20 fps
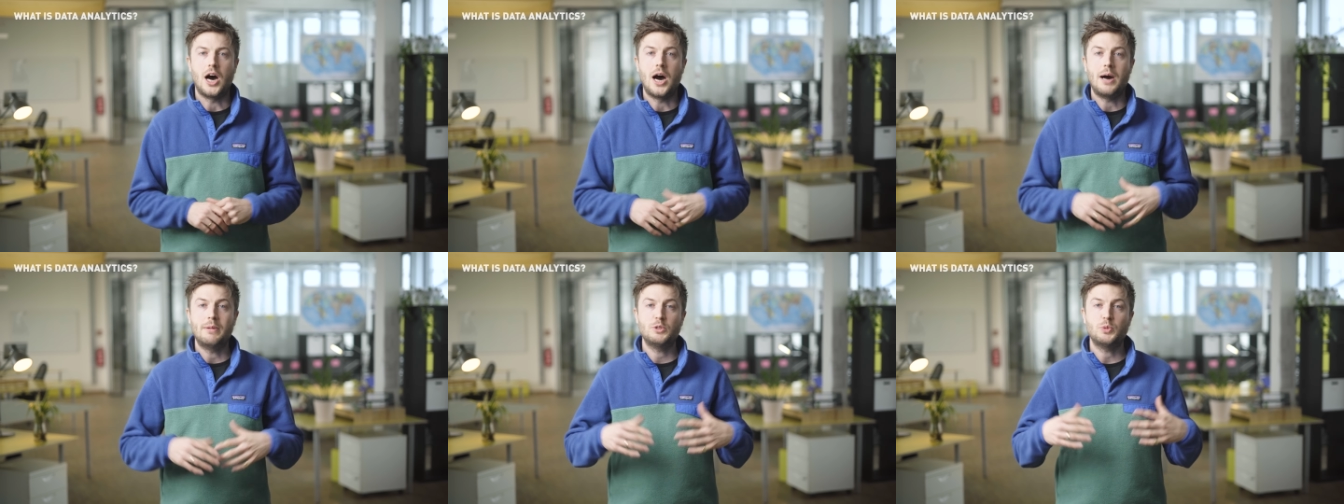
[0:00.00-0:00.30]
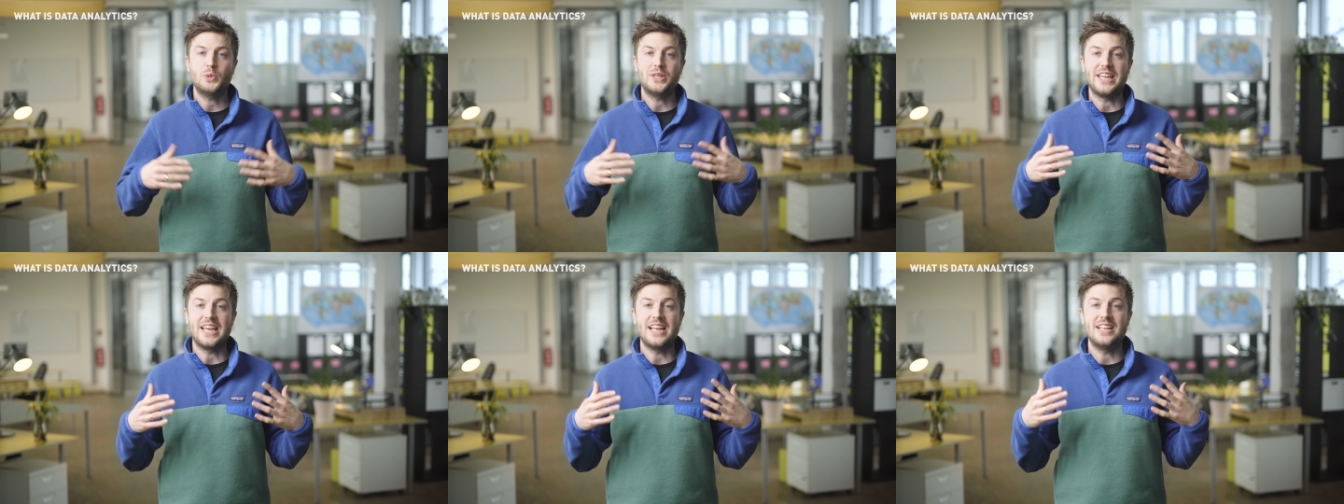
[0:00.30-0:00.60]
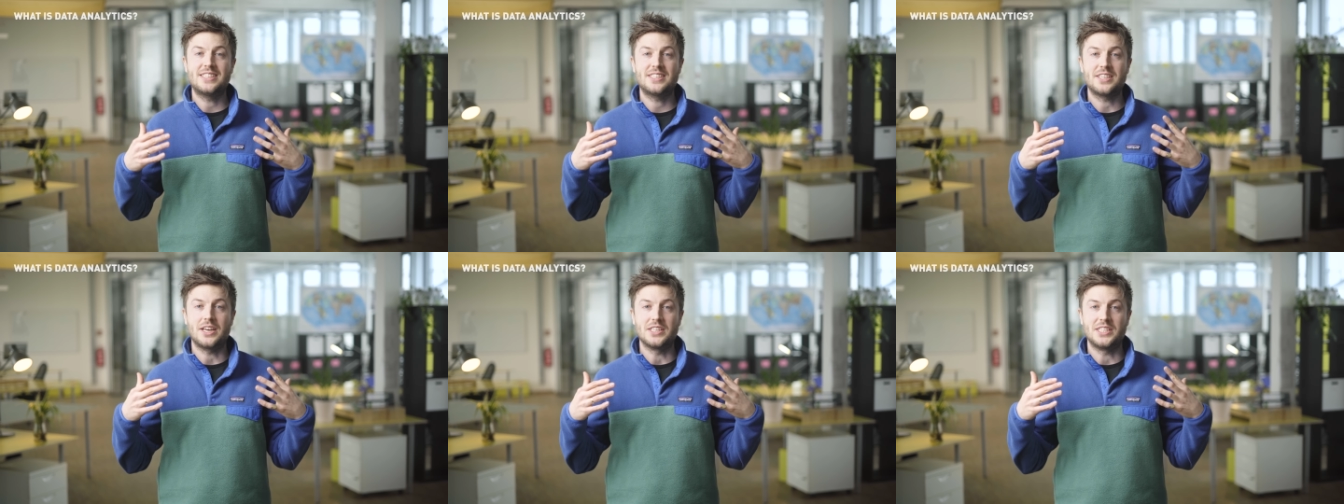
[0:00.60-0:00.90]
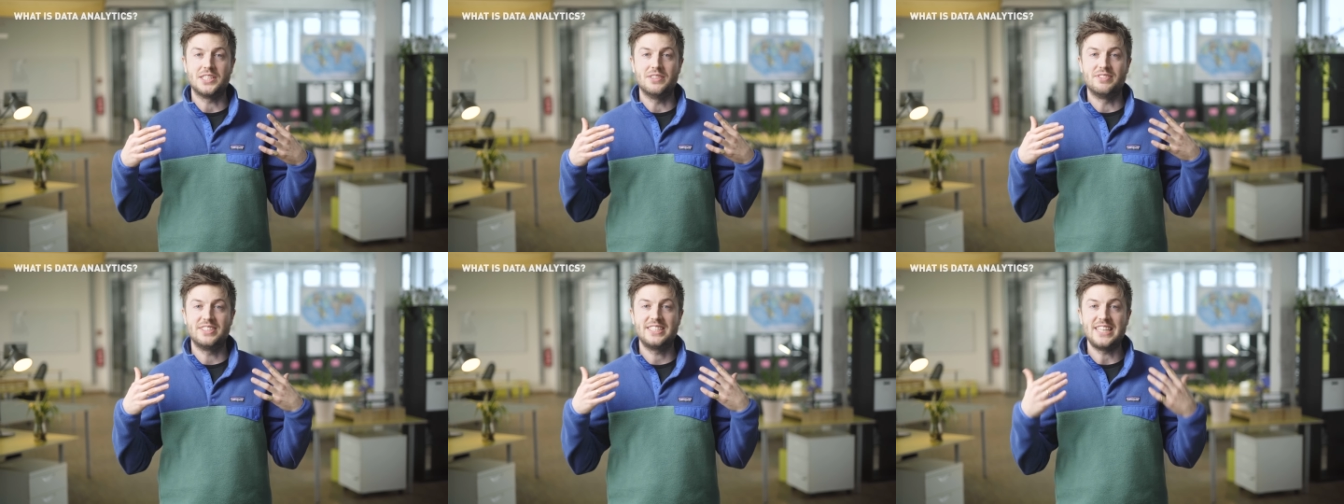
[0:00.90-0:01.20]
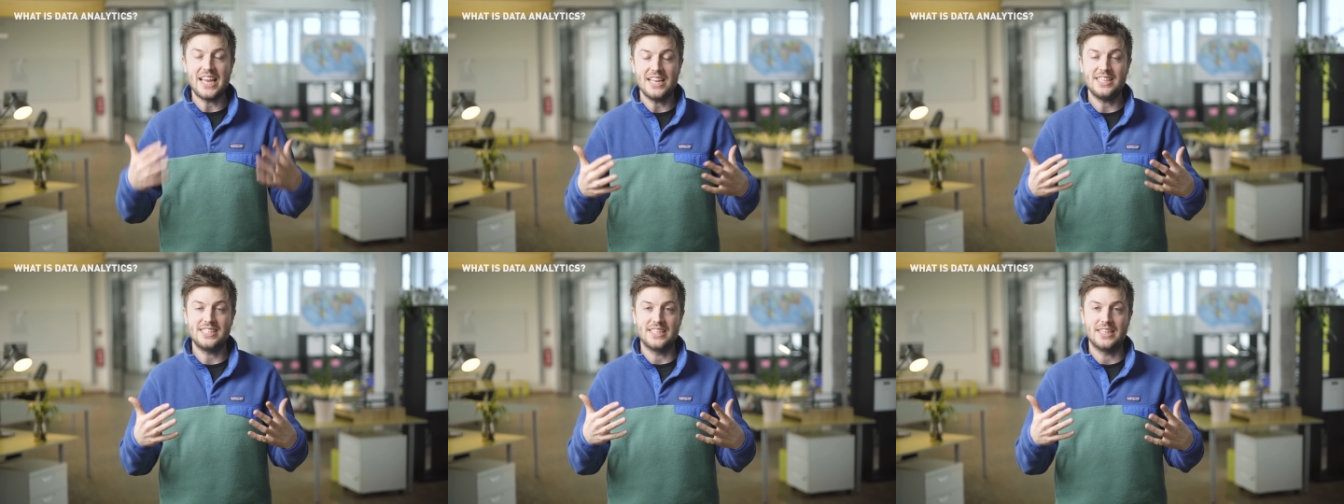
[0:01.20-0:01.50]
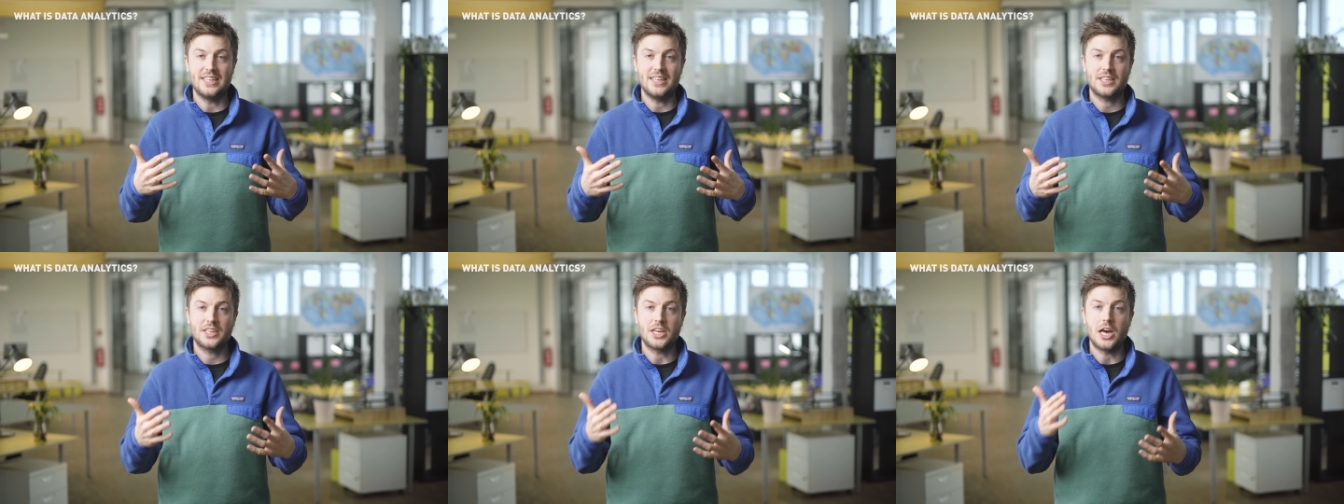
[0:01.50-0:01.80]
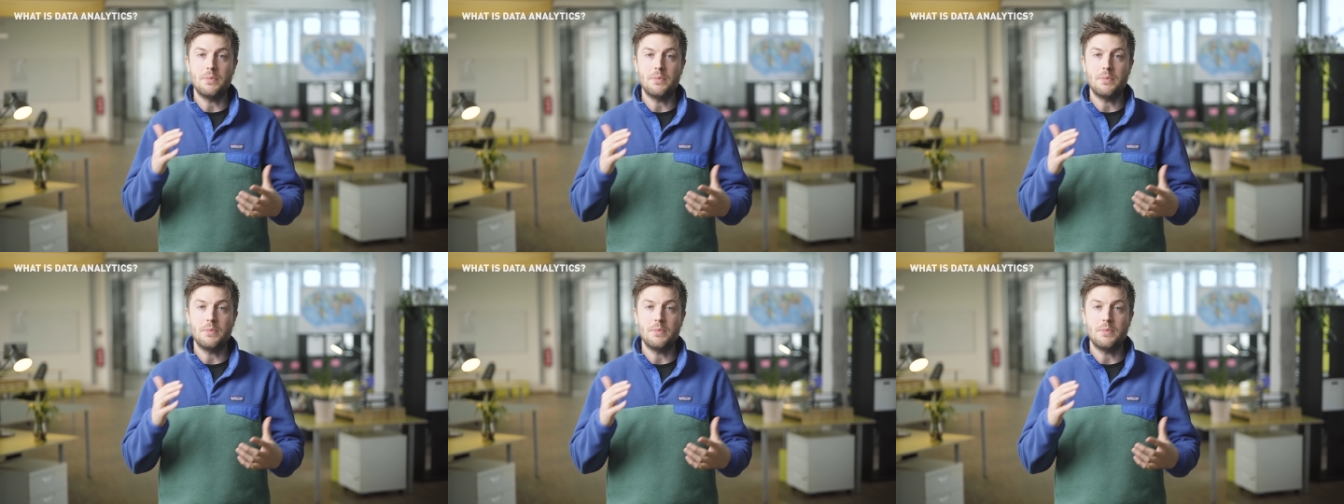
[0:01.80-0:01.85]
Armed with the insights of data,